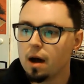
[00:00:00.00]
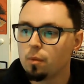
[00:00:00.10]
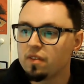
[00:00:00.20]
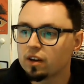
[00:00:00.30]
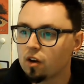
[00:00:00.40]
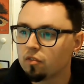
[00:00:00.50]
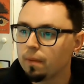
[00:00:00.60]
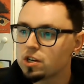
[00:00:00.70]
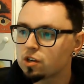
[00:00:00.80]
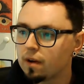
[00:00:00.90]
We've had
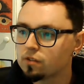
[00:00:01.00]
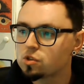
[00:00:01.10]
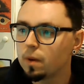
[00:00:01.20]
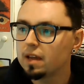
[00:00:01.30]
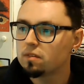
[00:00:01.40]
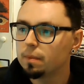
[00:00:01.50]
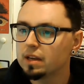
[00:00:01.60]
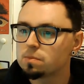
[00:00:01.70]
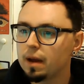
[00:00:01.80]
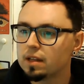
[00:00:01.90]
confirmation around 20 of the
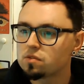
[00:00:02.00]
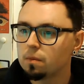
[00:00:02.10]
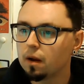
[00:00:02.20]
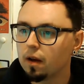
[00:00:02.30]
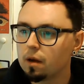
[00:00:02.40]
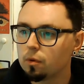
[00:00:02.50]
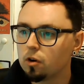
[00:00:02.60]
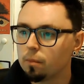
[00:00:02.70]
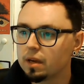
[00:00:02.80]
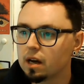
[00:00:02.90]
biggest bands from our lineup will
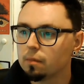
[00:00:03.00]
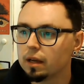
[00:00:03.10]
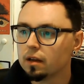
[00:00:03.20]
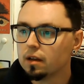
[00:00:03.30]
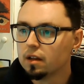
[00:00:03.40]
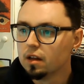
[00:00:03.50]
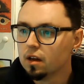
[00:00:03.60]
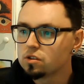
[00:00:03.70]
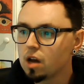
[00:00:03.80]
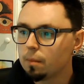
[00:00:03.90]
not be coming
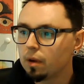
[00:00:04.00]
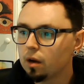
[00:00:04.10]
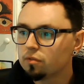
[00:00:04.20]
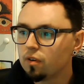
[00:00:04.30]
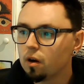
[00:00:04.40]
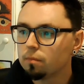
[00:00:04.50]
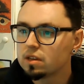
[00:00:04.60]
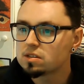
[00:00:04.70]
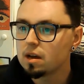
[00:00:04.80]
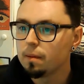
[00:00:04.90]
to Upcote Farm
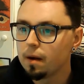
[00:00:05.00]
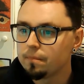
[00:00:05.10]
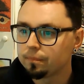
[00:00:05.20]
this summer.